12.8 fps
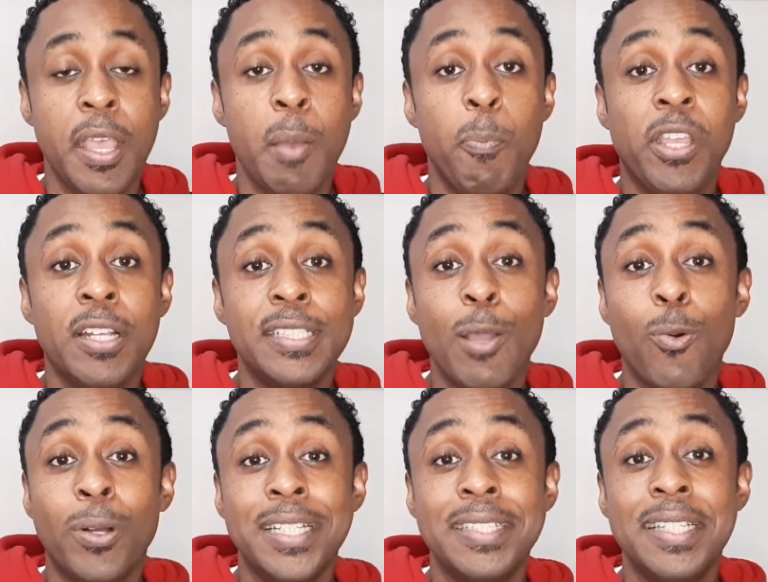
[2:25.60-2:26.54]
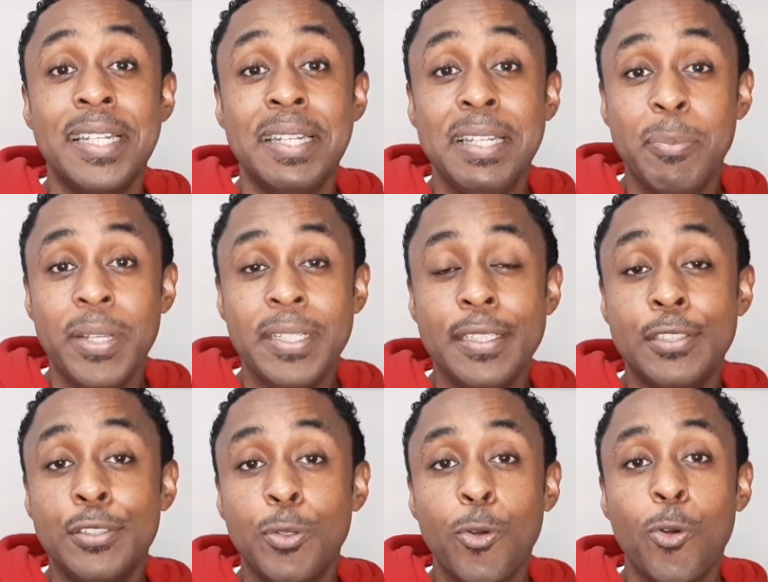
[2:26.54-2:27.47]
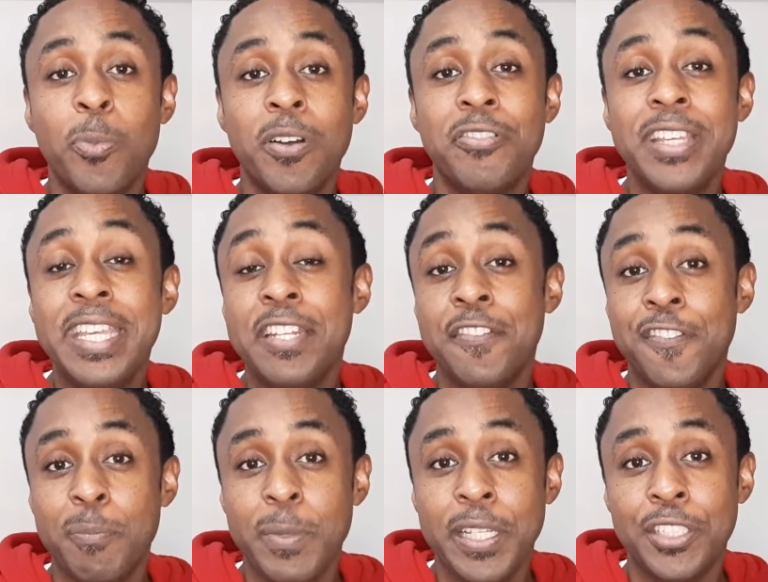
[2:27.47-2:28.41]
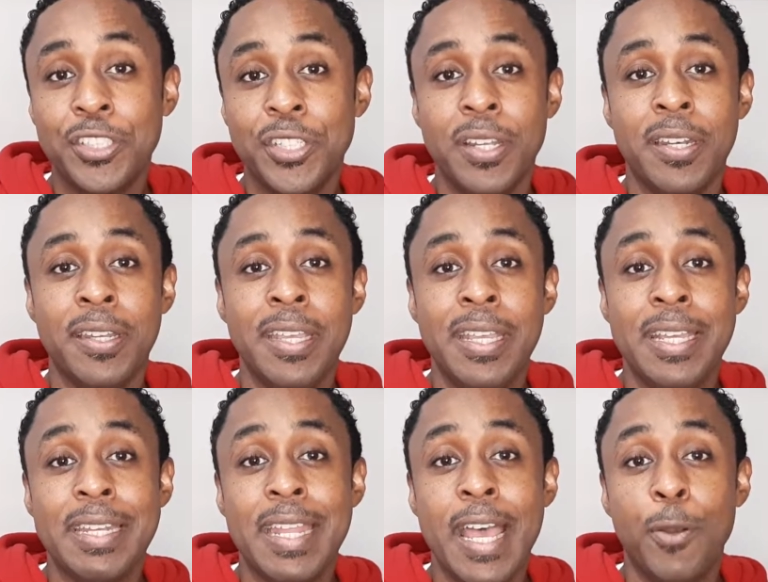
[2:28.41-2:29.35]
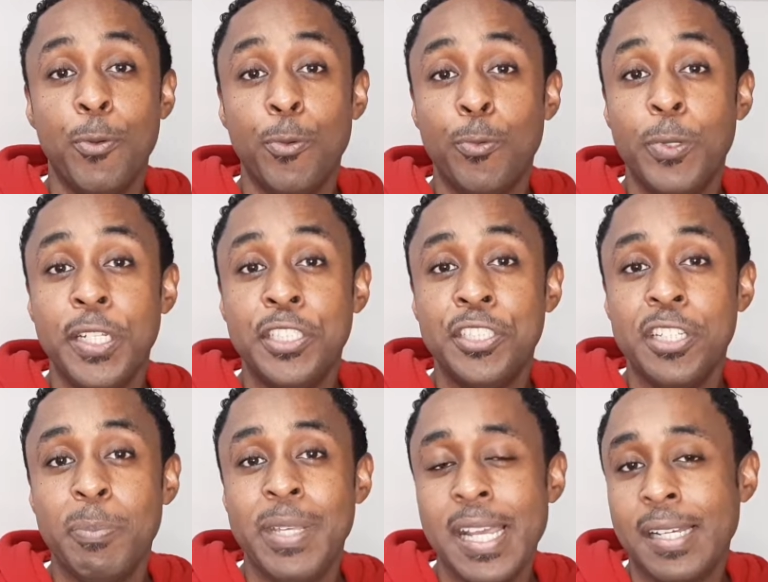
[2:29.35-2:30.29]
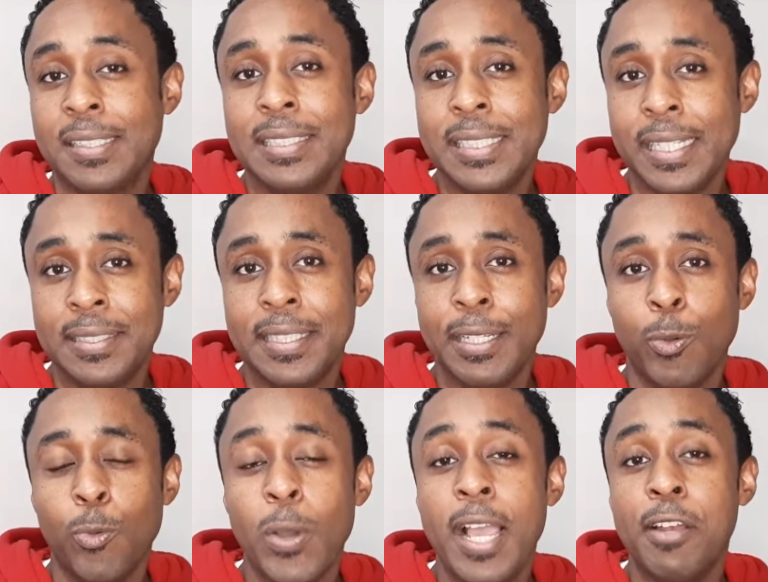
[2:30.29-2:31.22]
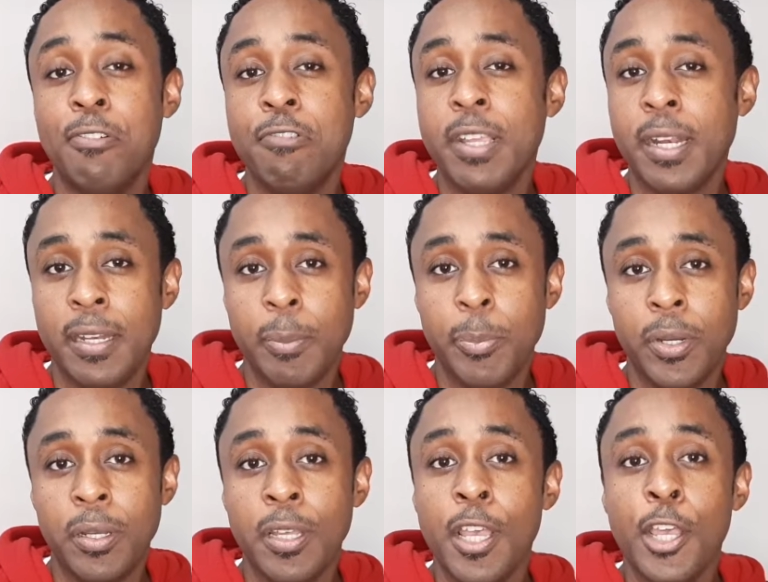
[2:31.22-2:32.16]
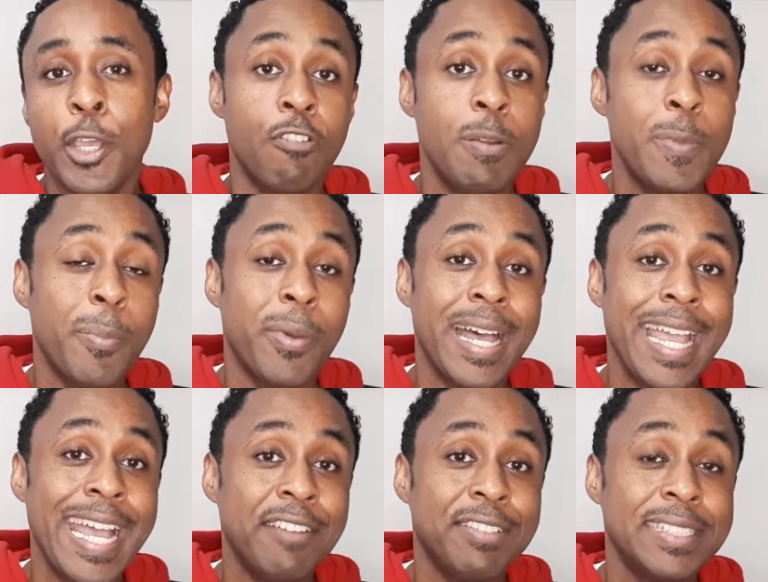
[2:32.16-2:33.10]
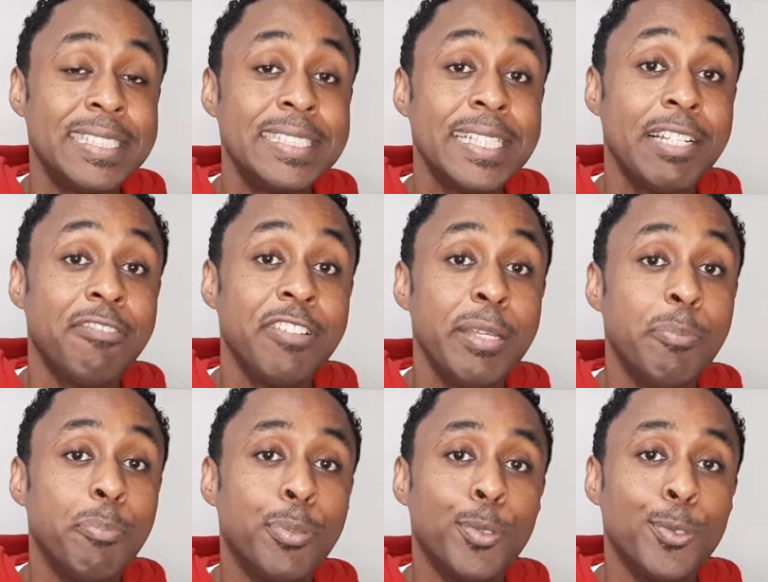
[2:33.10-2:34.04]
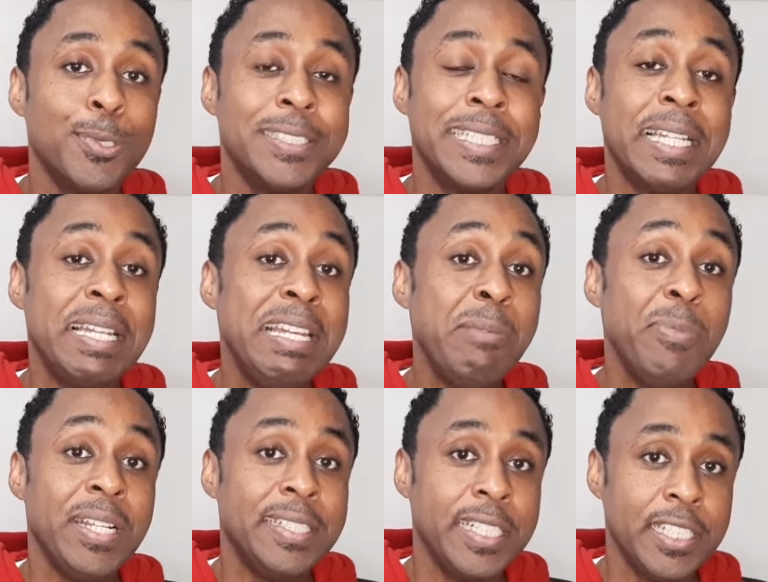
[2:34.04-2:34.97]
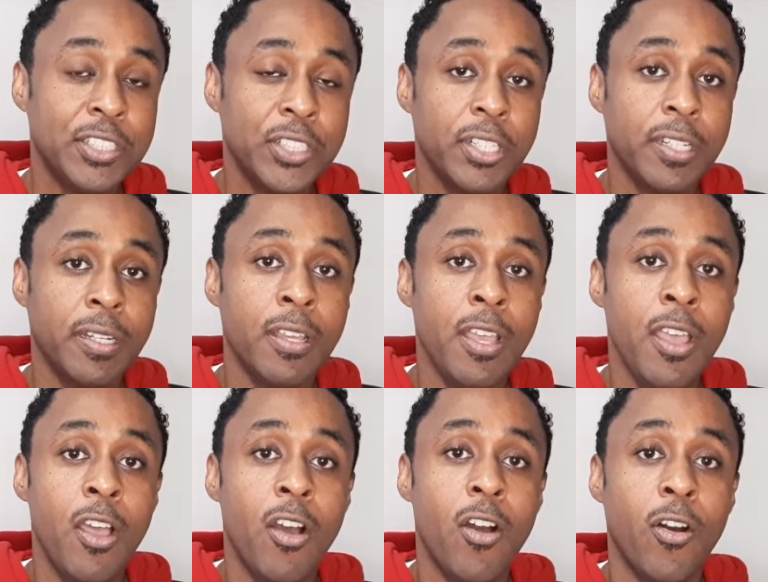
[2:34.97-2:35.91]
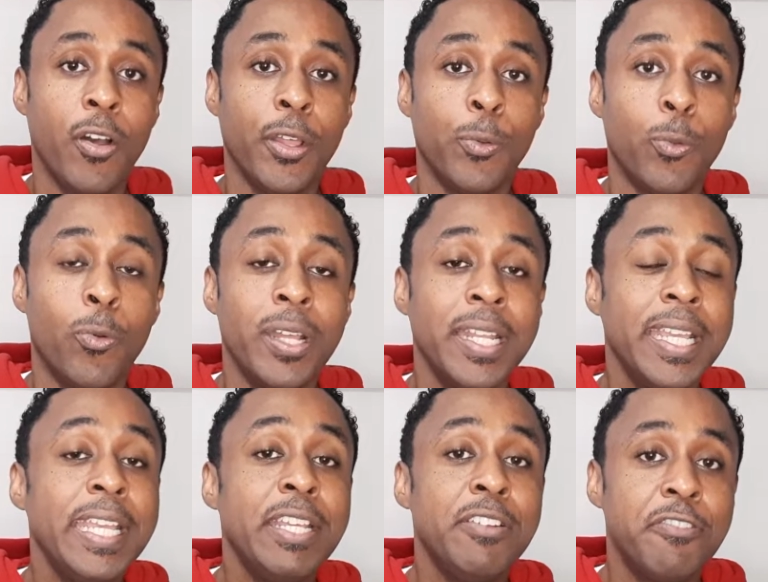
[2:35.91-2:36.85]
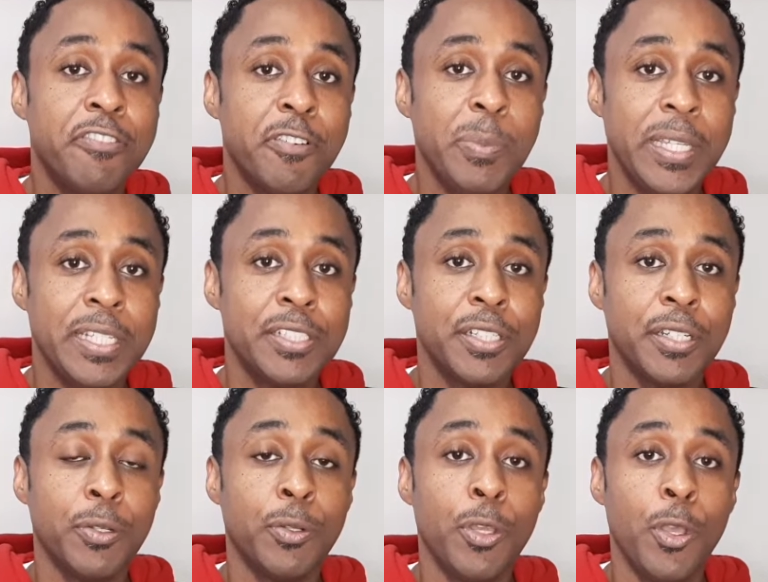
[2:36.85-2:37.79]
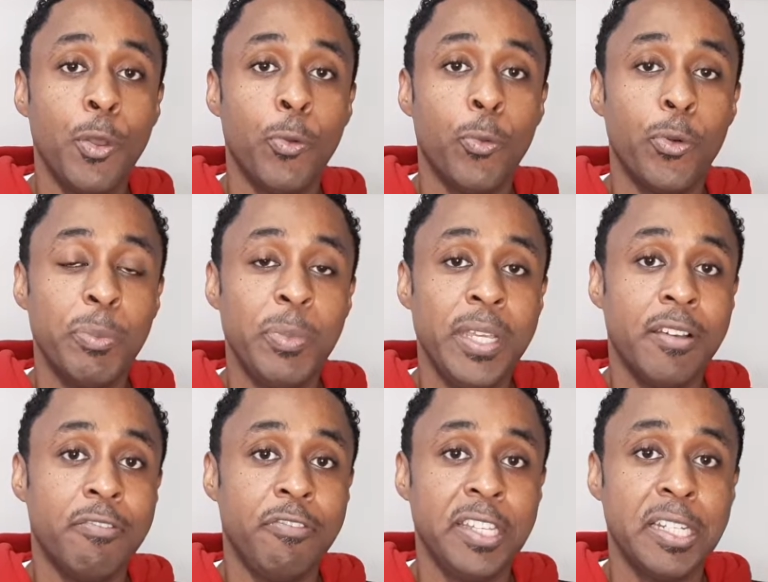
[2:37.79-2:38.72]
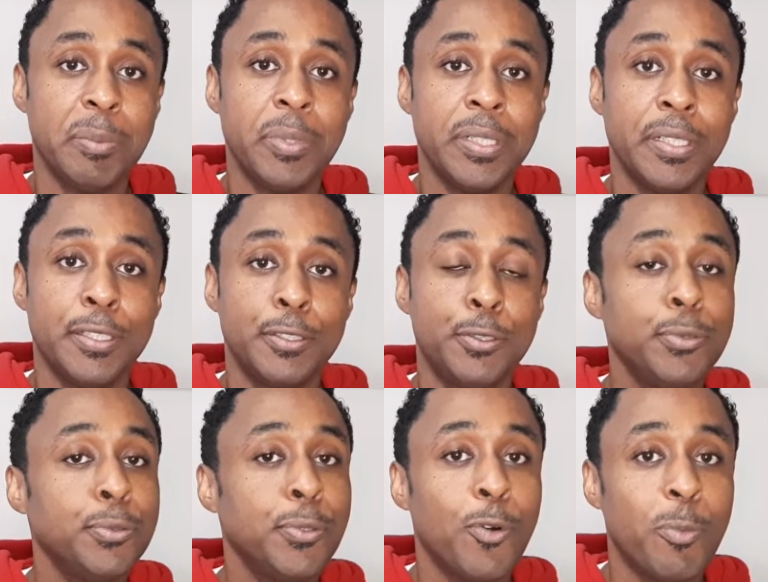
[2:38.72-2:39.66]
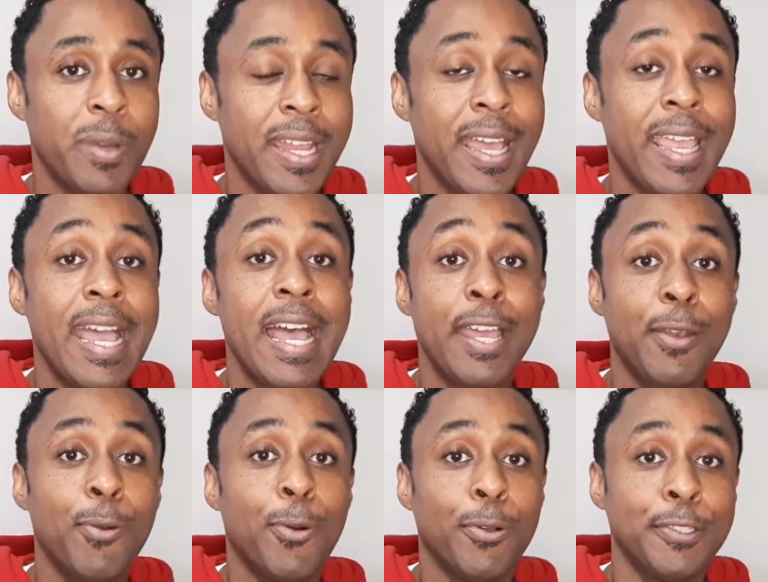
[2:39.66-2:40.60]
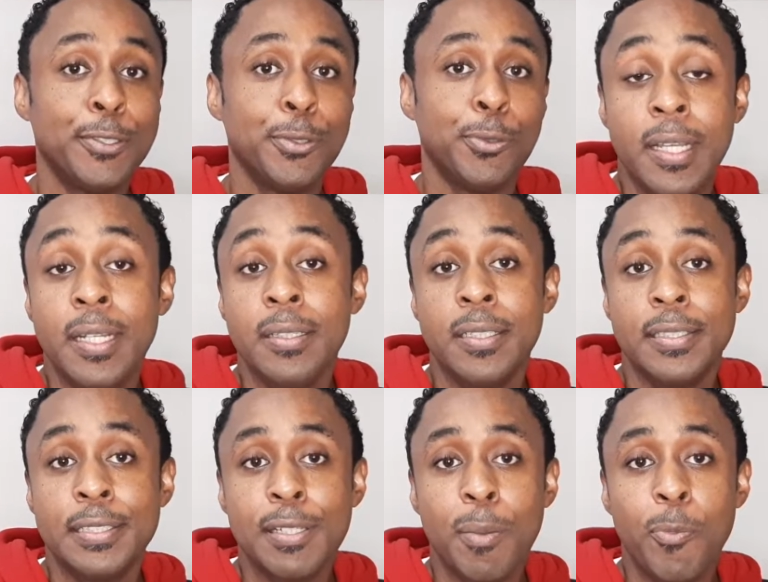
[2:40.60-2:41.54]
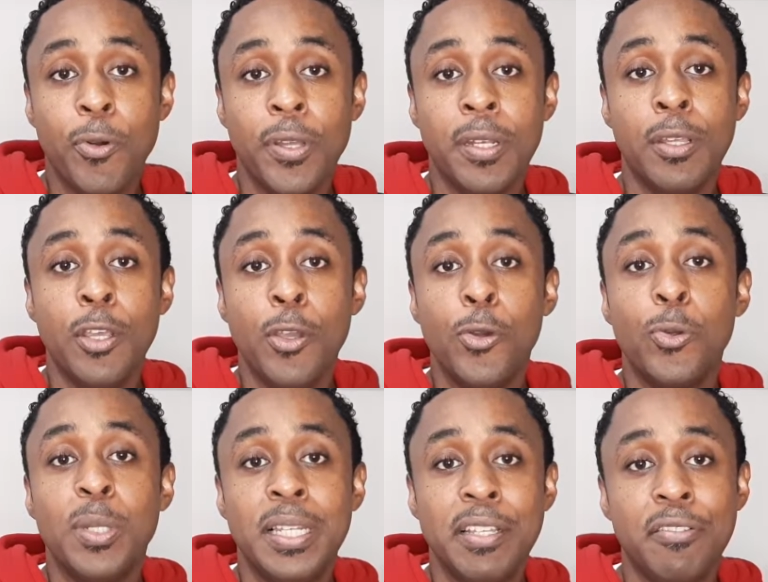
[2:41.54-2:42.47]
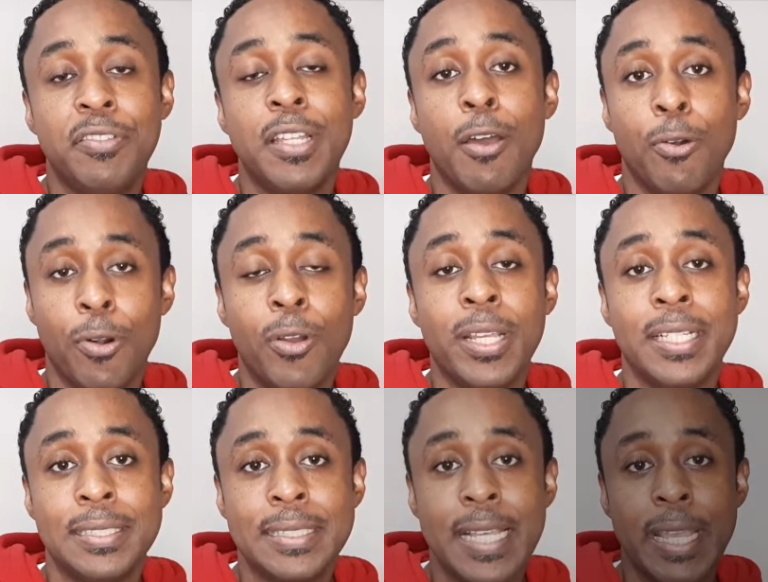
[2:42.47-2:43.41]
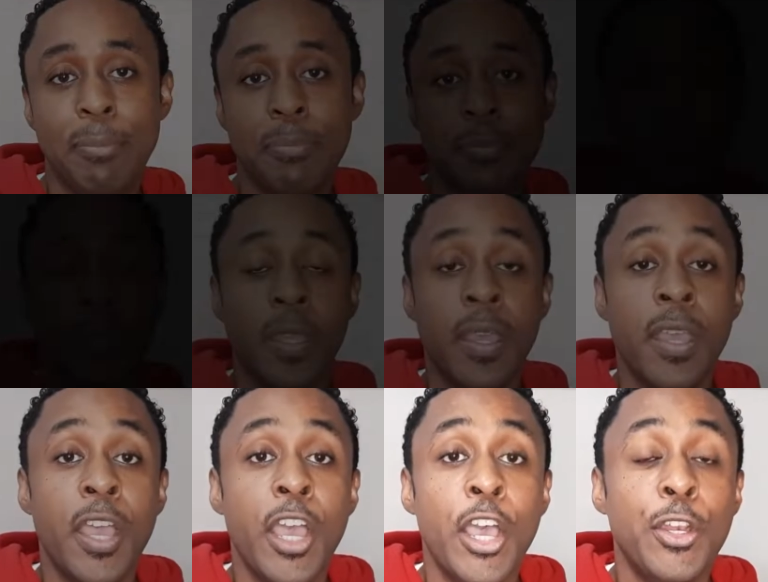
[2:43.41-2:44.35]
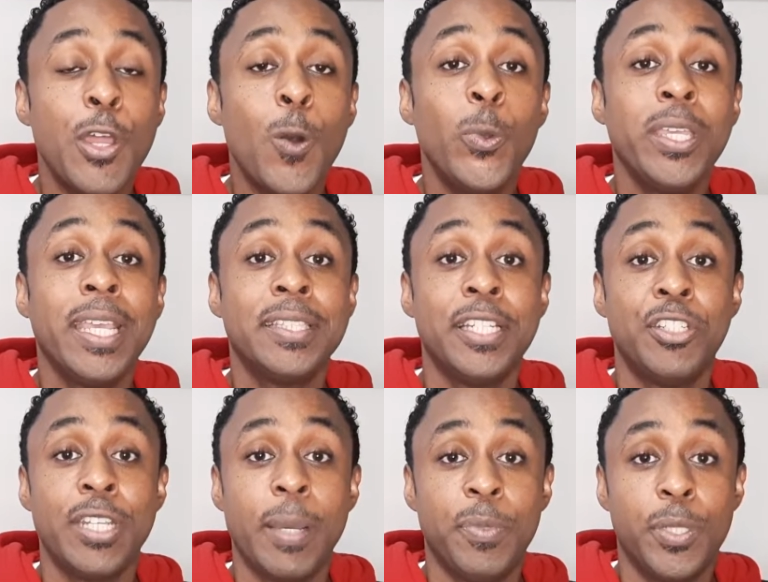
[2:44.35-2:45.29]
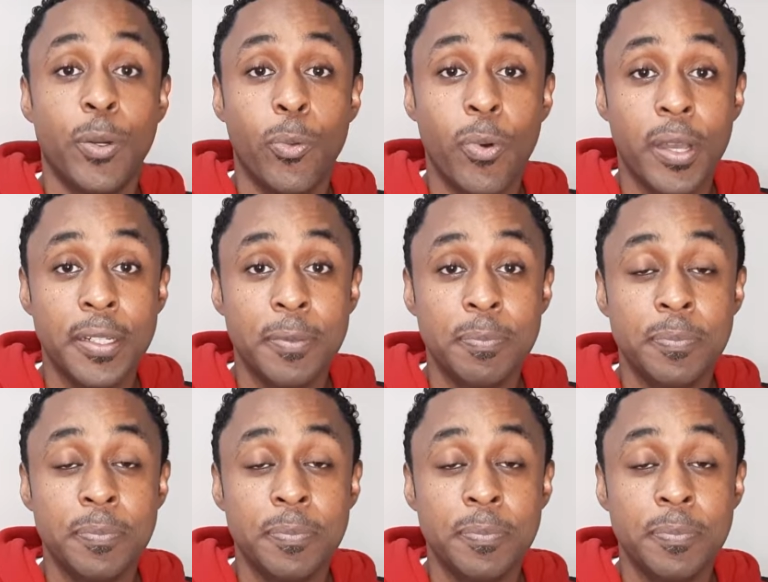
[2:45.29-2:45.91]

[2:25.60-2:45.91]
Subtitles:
because I wanted to limit the scope of information that we should be accessing while reading the book. Remember, I have a self-imposed limitation on what information would be available to Obadiah and also to someone who lived around his time. Now we get to chapter 1.